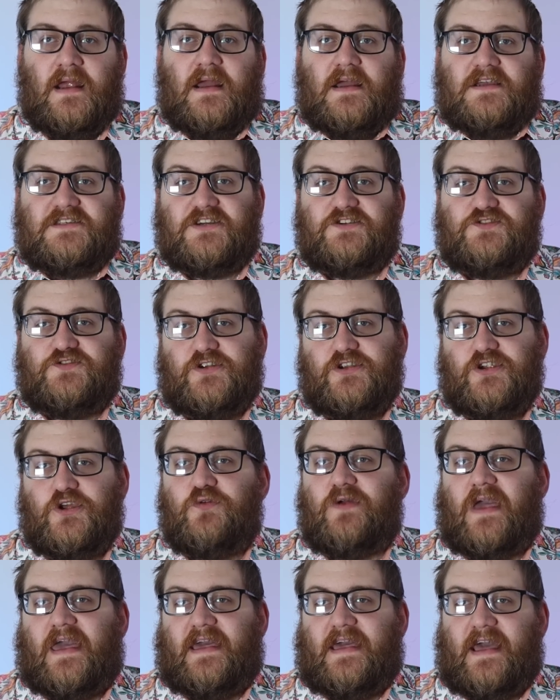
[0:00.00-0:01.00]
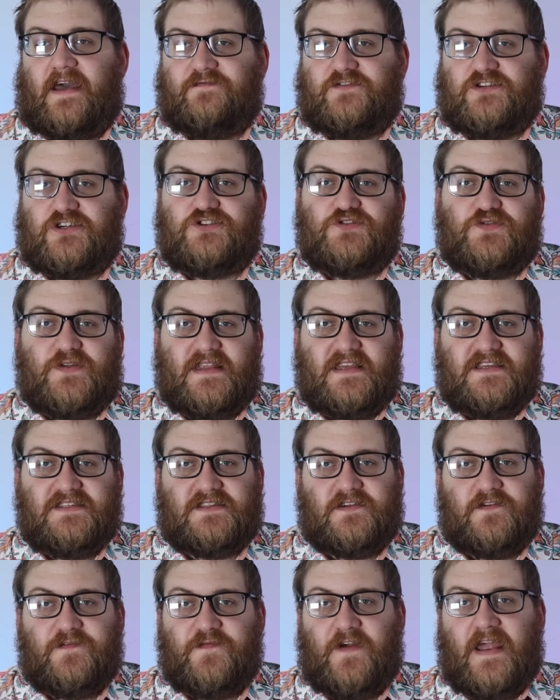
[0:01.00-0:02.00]
Citroen UK have just released
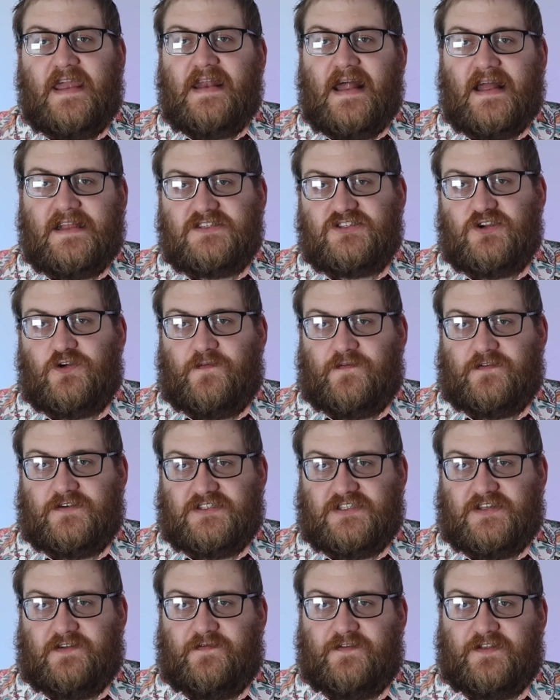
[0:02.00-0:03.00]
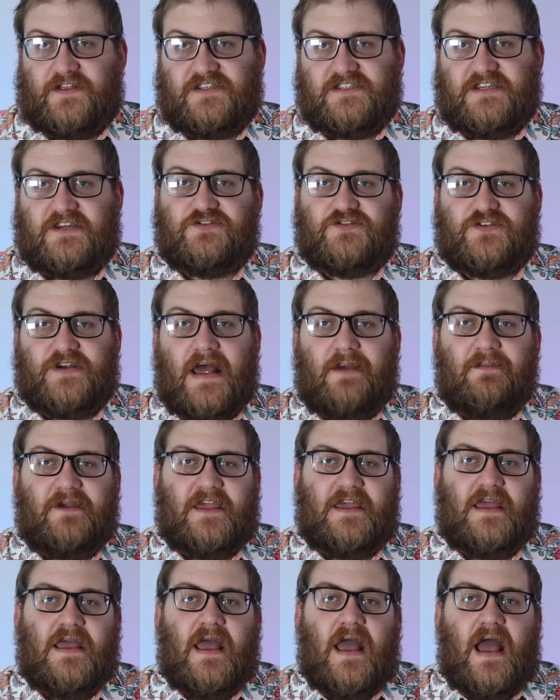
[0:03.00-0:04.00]
their finance offers for the Citroen
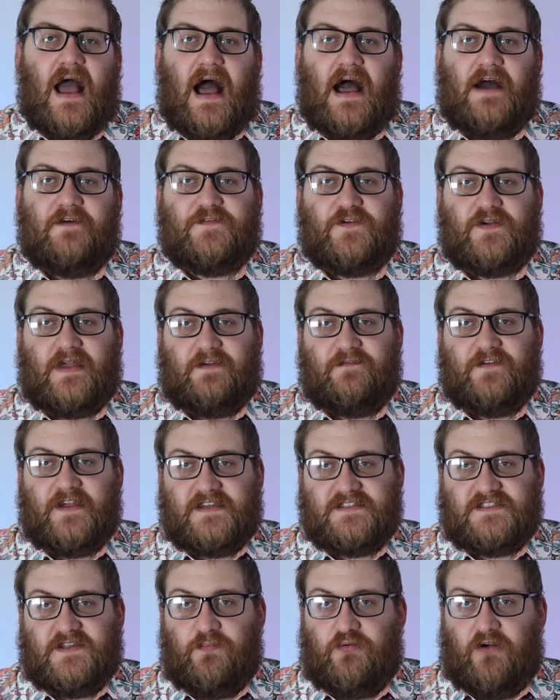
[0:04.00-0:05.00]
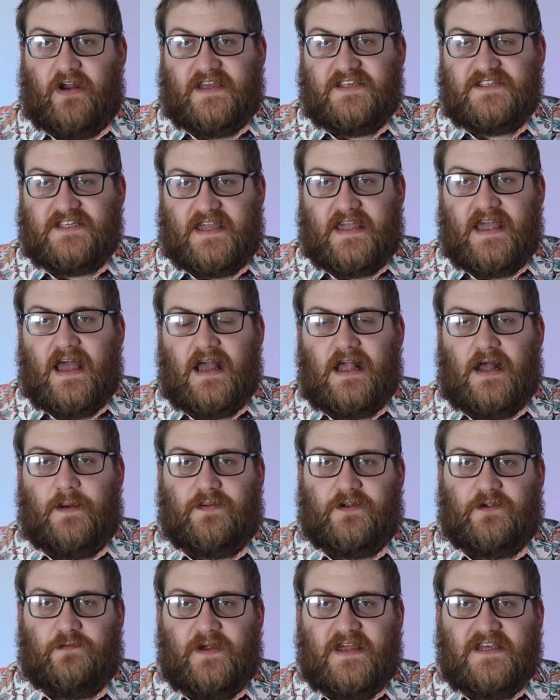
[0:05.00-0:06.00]
Ami after giving us the pricing a
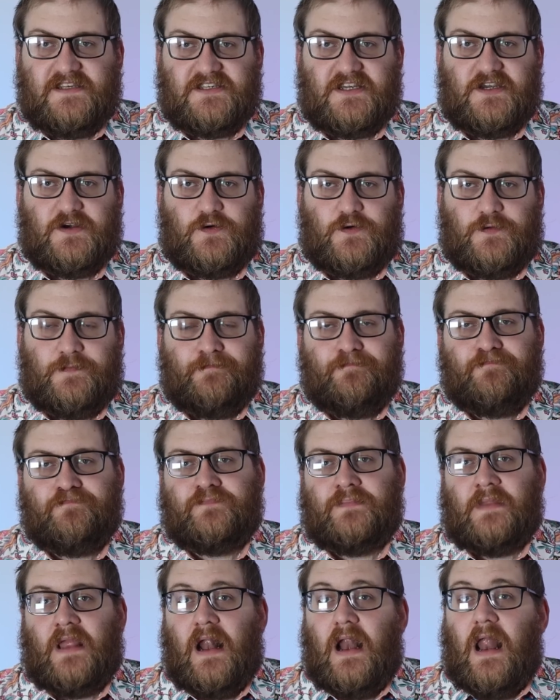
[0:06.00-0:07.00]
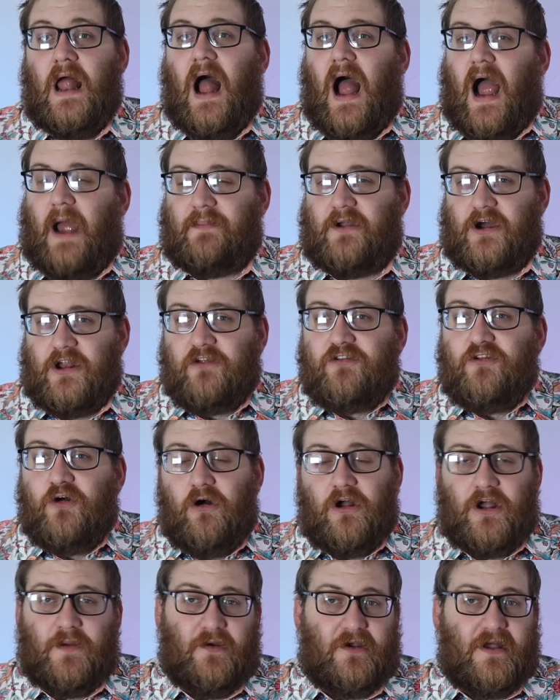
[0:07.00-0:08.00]
couple of weeks ago. I'm going to
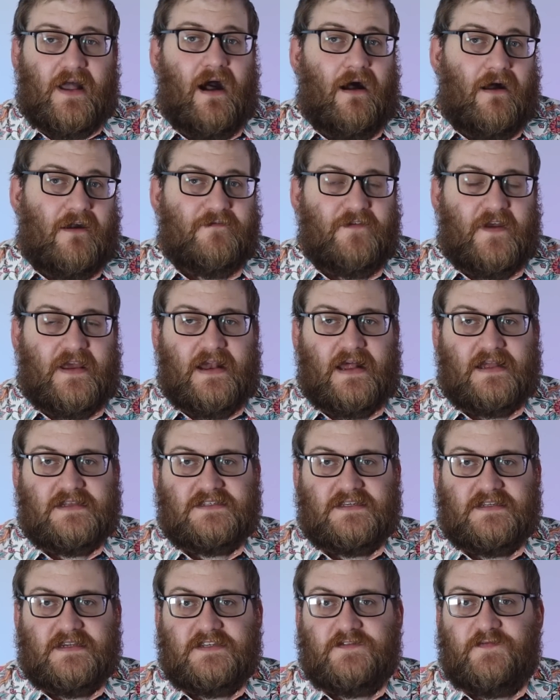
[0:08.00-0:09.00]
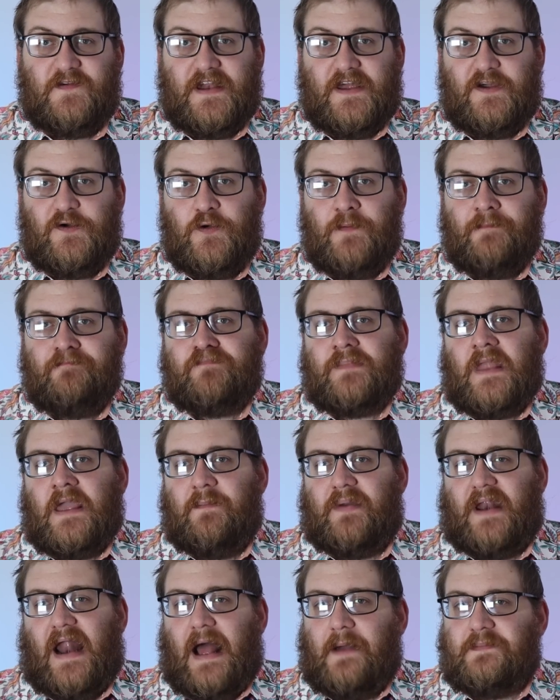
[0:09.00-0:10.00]
talk about car finance in this video,
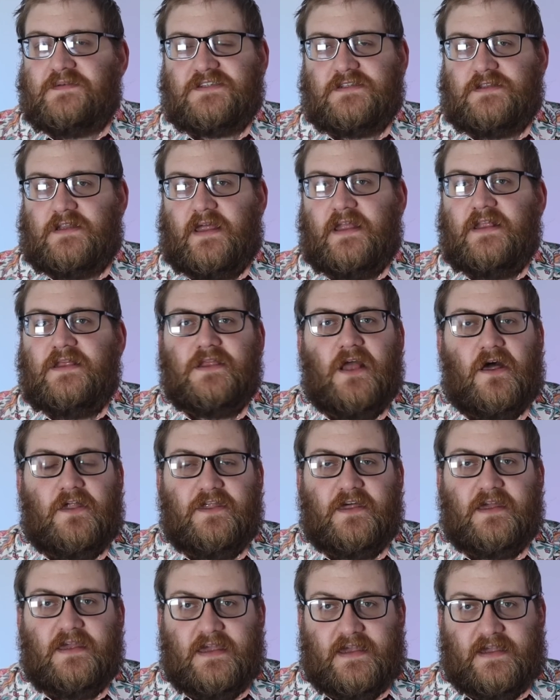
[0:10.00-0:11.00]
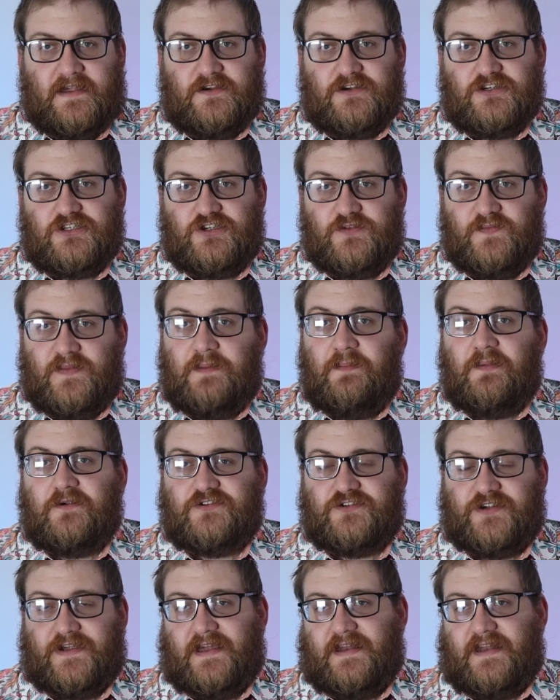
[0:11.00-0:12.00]
but absolutely nothing here should be
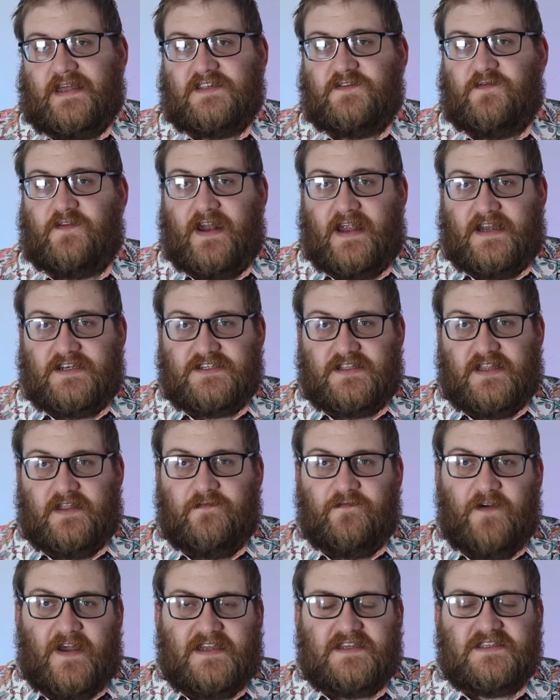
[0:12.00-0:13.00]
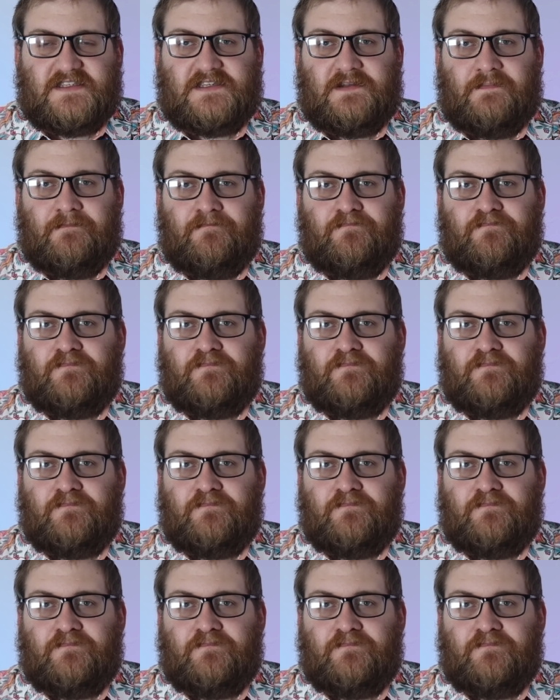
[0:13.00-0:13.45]
portrayed as financial advice.